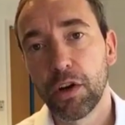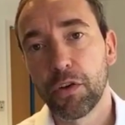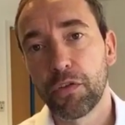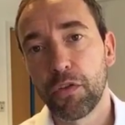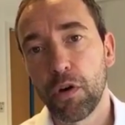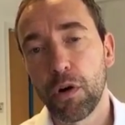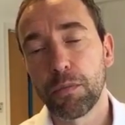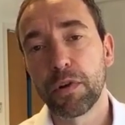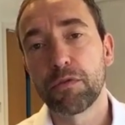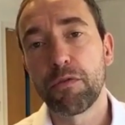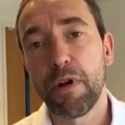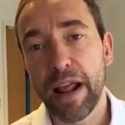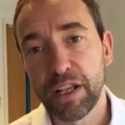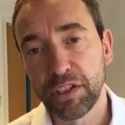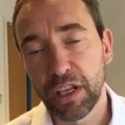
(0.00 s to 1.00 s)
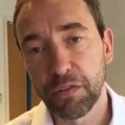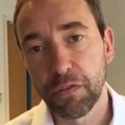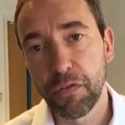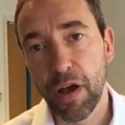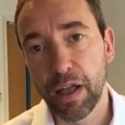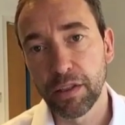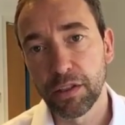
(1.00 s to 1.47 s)
from raising
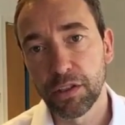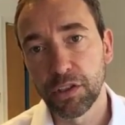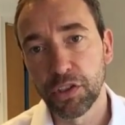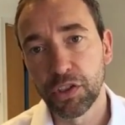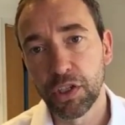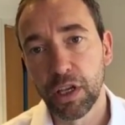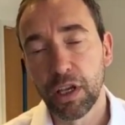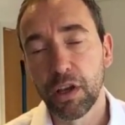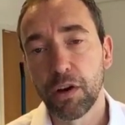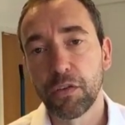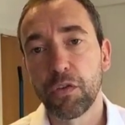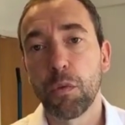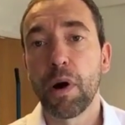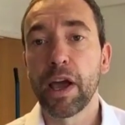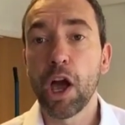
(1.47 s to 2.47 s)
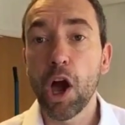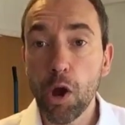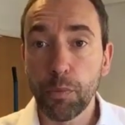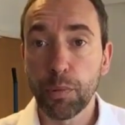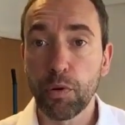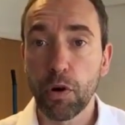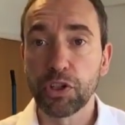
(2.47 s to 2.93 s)
funds for my
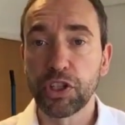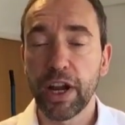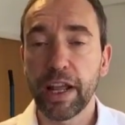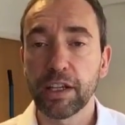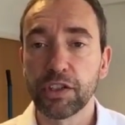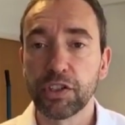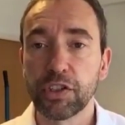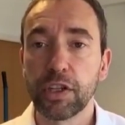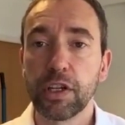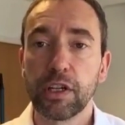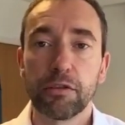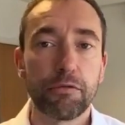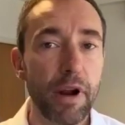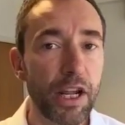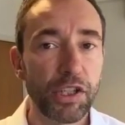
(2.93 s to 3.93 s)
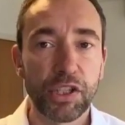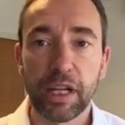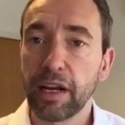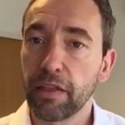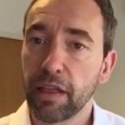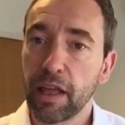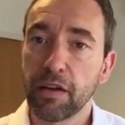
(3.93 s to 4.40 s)
own projects, ranging
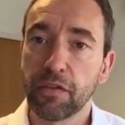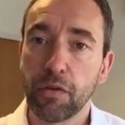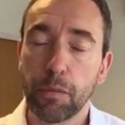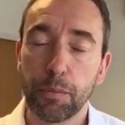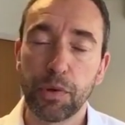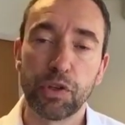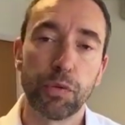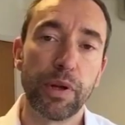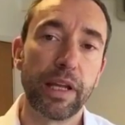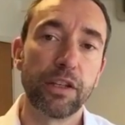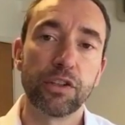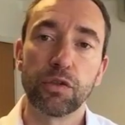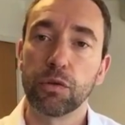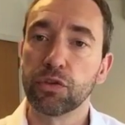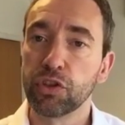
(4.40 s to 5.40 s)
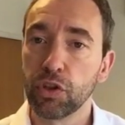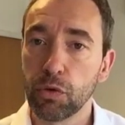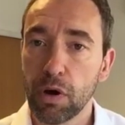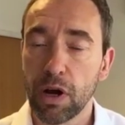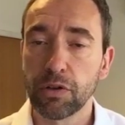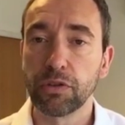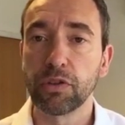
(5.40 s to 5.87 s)
anything from between sort of two
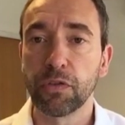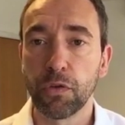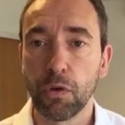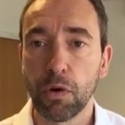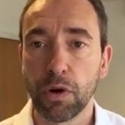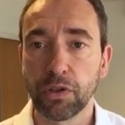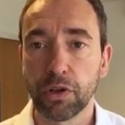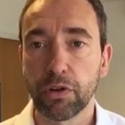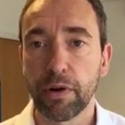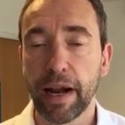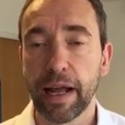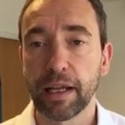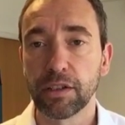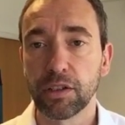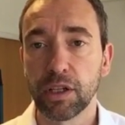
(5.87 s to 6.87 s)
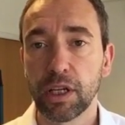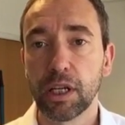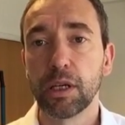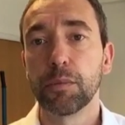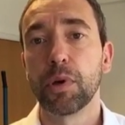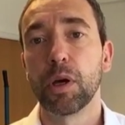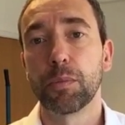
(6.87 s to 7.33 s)
hundred to four hundred grand
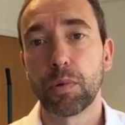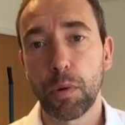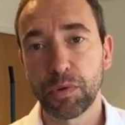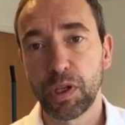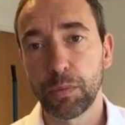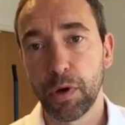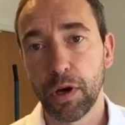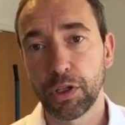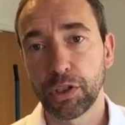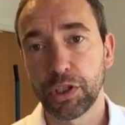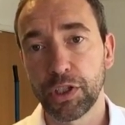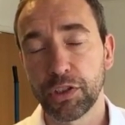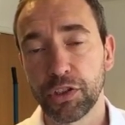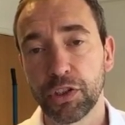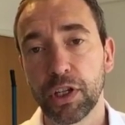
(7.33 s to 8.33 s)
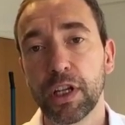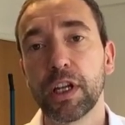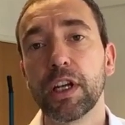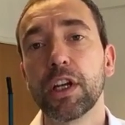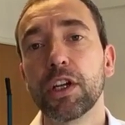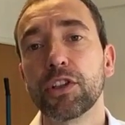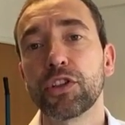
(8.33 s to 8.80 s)
per property purchase,
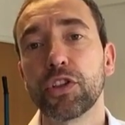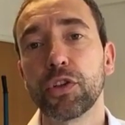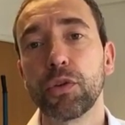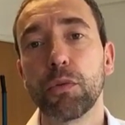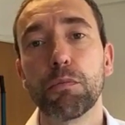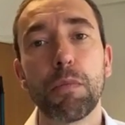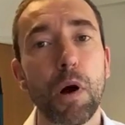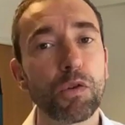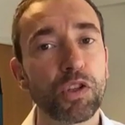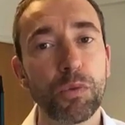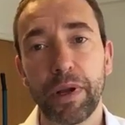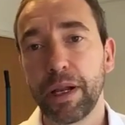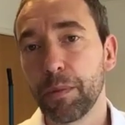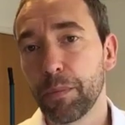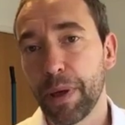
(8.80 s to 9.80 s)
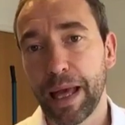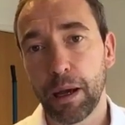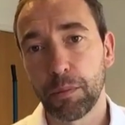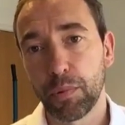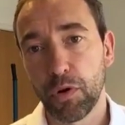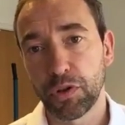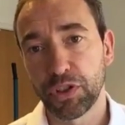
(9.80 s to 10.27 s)
to multi-million
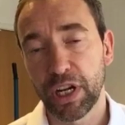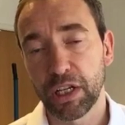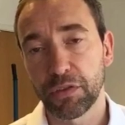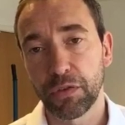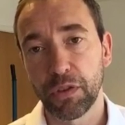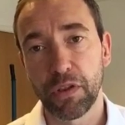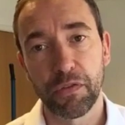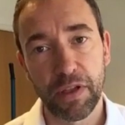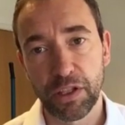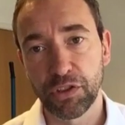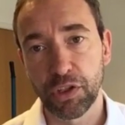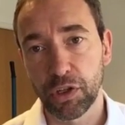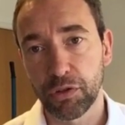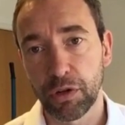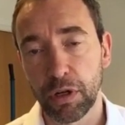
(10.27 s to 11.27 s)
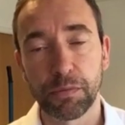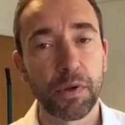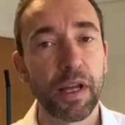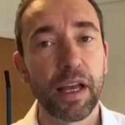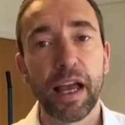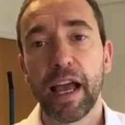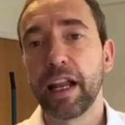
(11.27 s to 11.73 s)
pound projects for the Vincent Group,
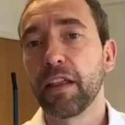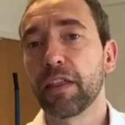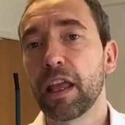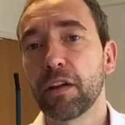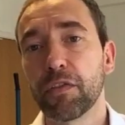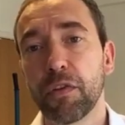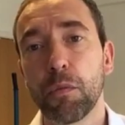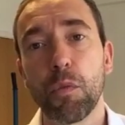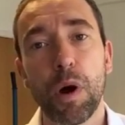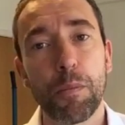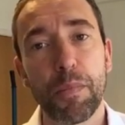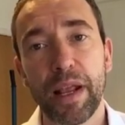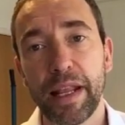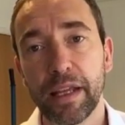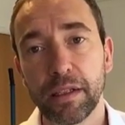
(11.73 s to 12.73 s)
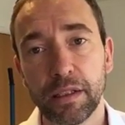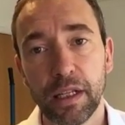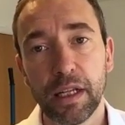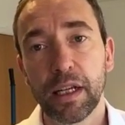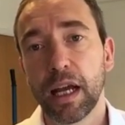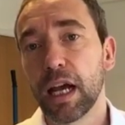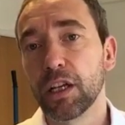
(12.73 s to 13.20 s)
anything from one million
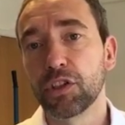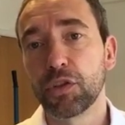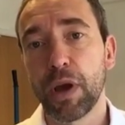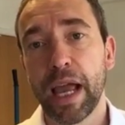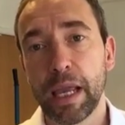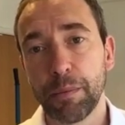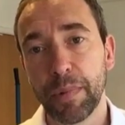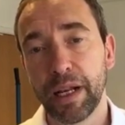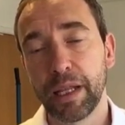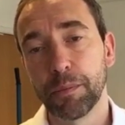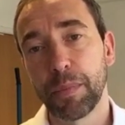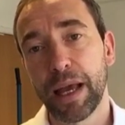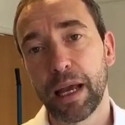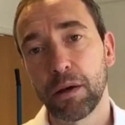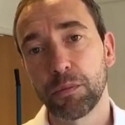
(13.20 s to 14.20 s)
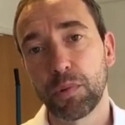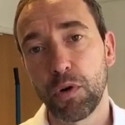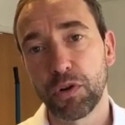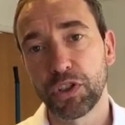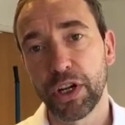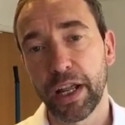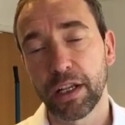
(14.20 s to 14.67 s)
uh, to eight million pound
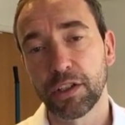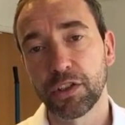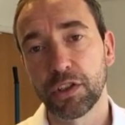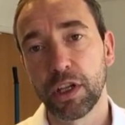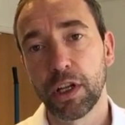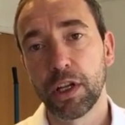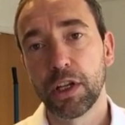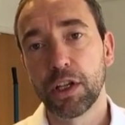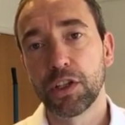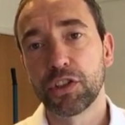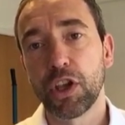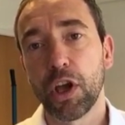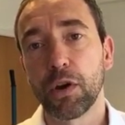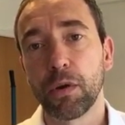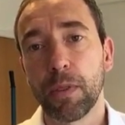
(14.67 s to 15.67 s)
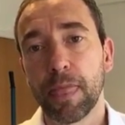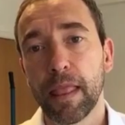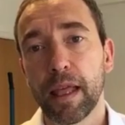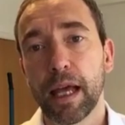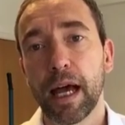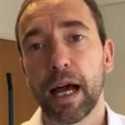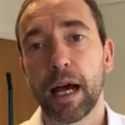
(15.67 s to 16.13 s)
projects. So
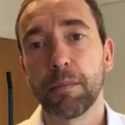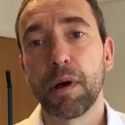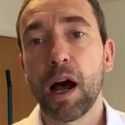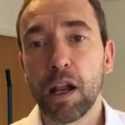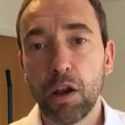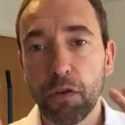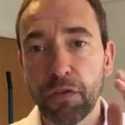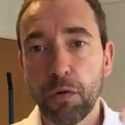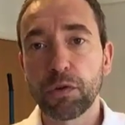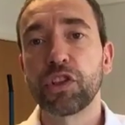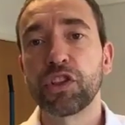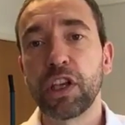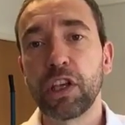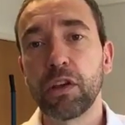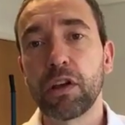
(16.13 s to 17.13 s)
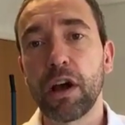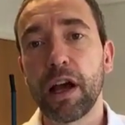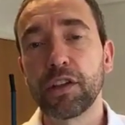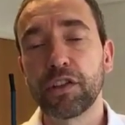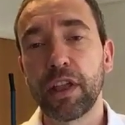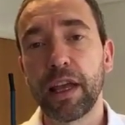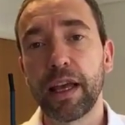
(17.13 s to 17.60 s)
um, I look forward to seeing you
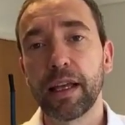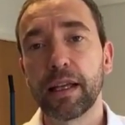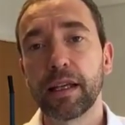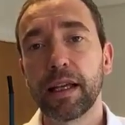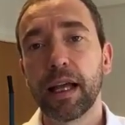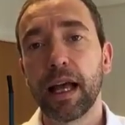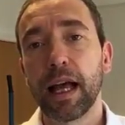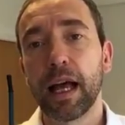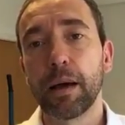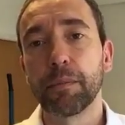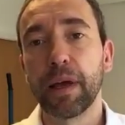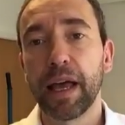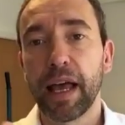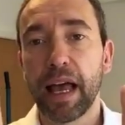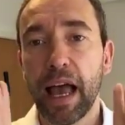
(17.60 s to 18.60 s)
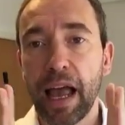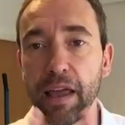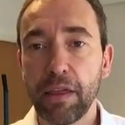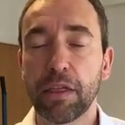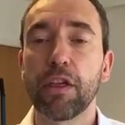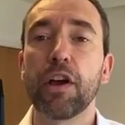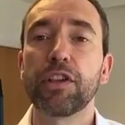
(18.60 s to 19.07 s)
guys there. Um,
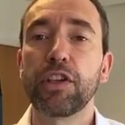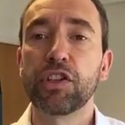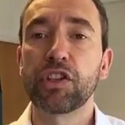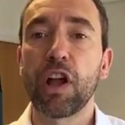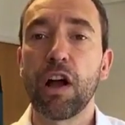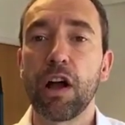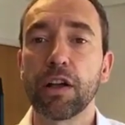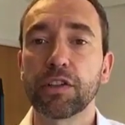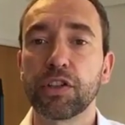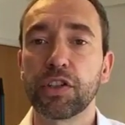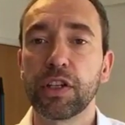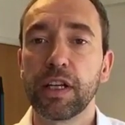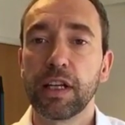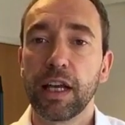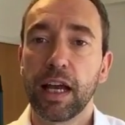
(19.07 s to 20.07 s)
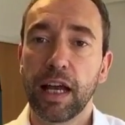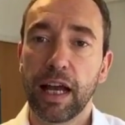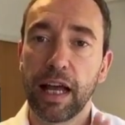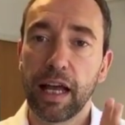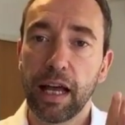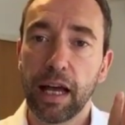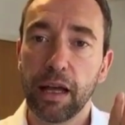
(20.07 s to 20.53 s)
eight thirty starts,
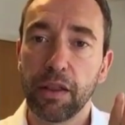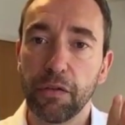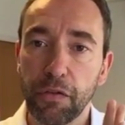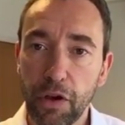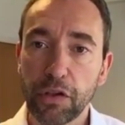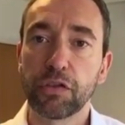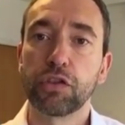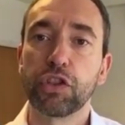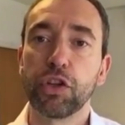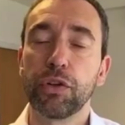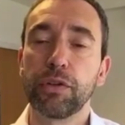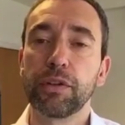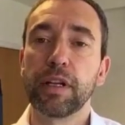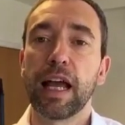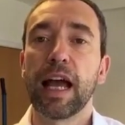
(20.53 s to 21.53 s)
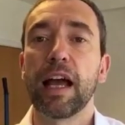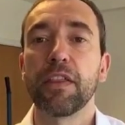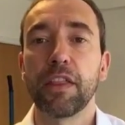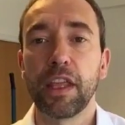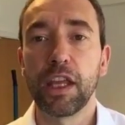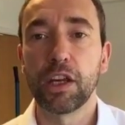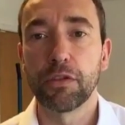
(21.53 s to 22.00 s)
uh, first of June
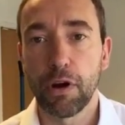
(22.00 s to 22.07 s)
at the